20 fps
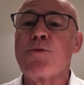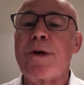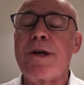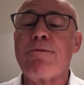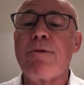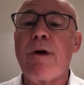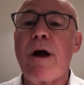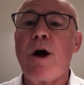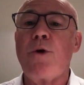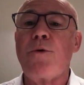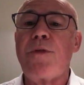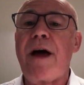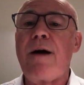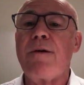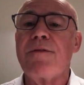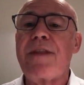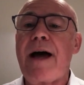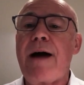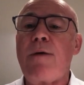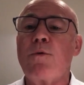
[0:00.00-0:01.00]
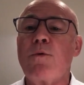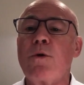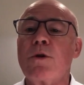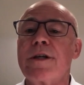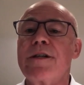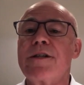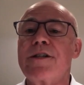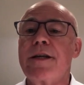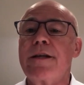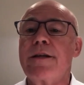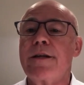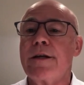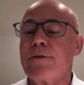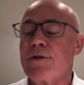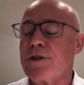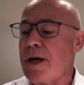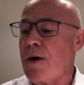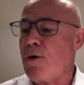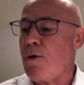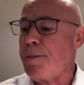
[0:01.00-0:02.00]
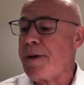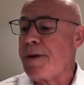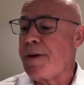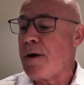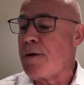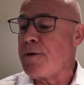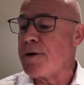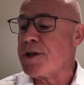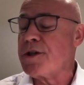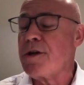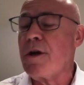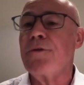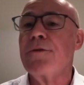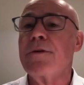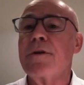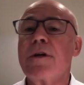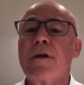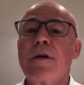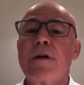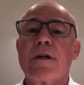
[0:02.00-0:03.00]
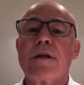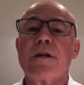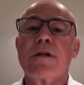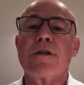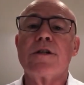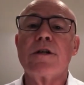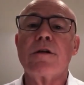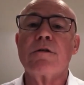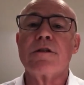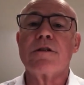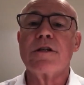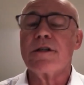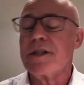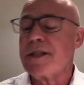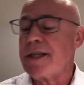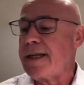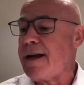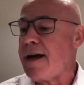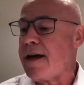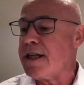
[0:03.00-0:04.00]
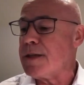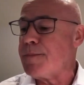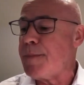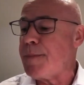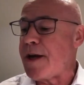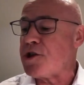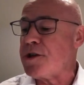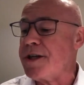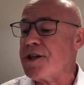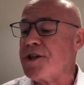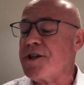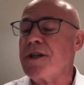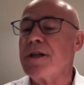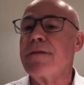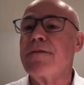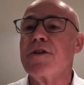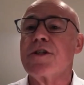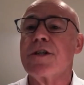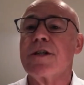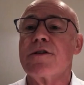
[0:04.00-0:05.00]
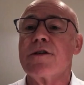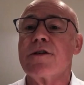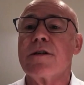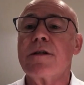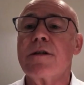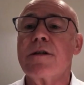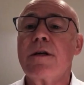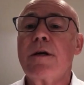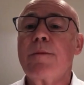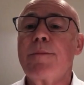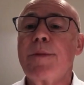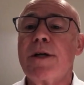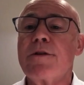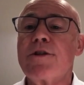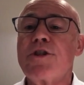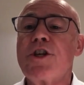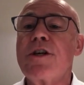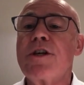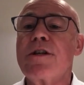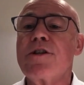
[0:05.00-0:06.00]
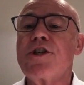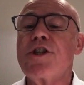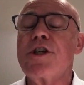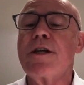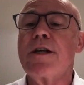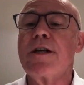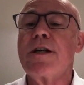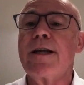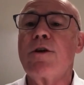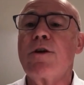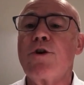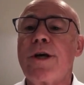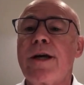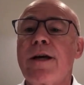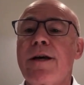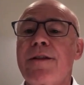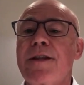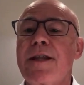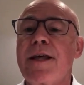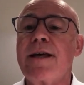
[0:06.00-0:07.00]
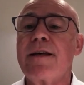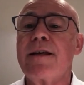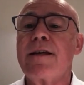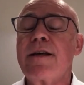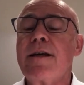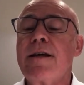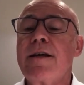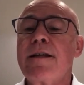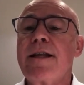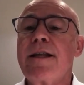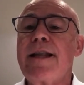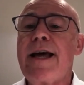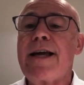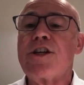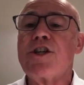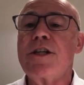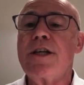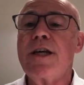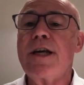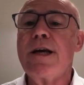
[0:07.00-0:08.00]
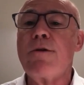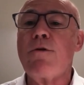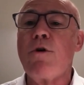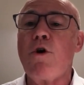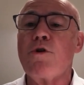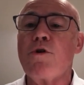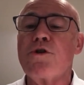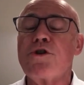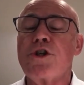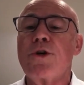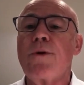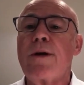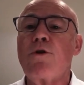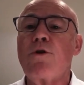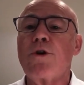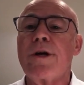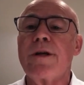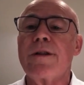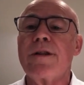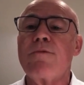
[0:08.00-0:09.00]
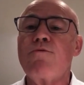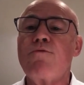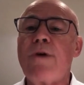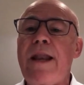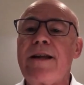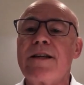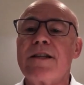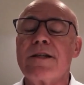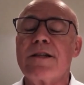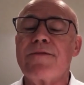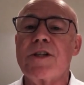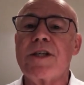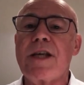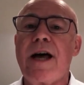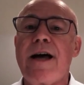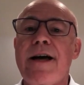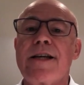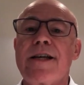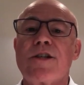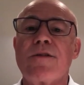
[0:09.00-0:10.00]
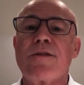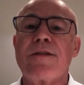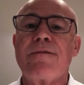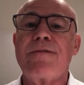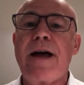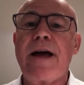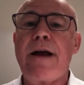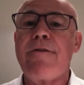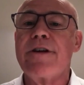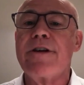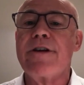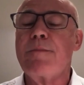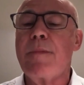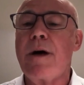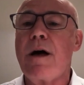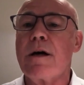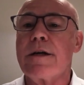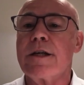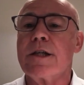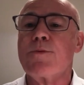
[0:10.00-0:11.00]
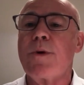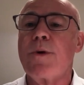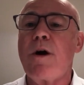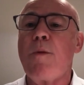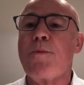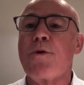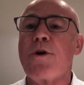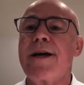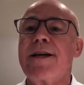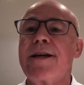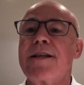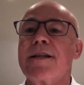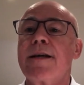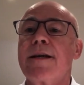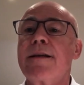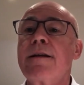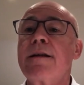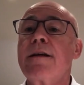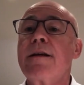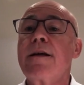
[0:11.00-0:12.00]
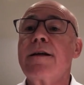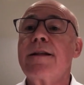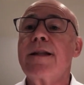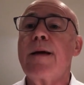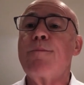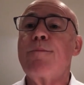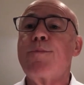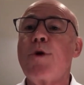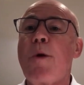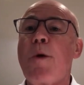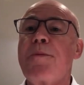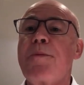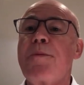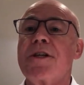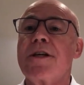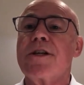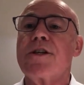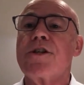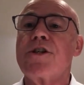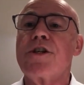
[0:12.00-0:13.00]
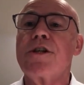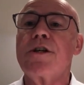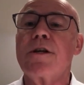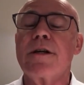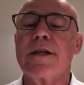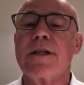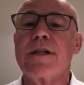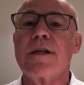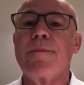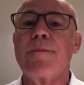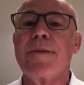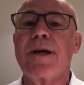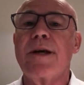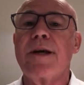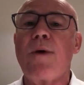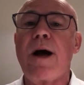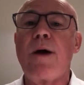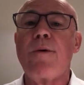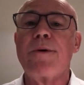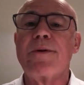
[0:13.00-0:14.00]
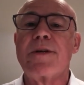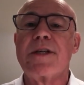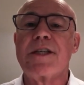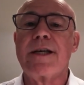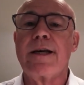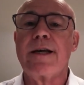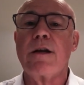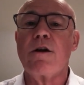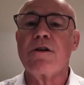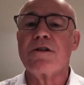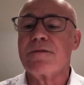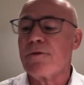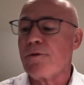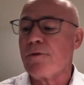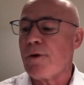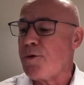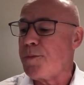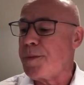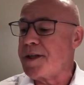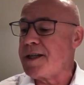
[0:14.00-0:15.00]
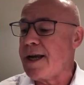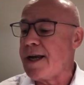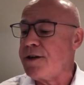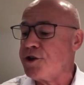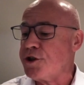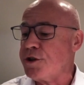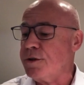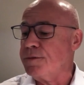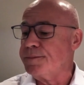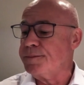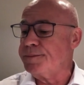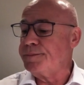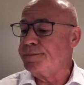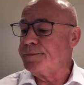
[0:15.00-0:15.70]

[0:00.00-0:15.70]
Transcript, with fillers: we grow that that will continue. So we'll be focused on consultancy and our specialist services. But cer- certainly looking at the the next year or two and looking at the relative size of the various markets we operate in, then property is certainly something where we would see a lot of growth potential.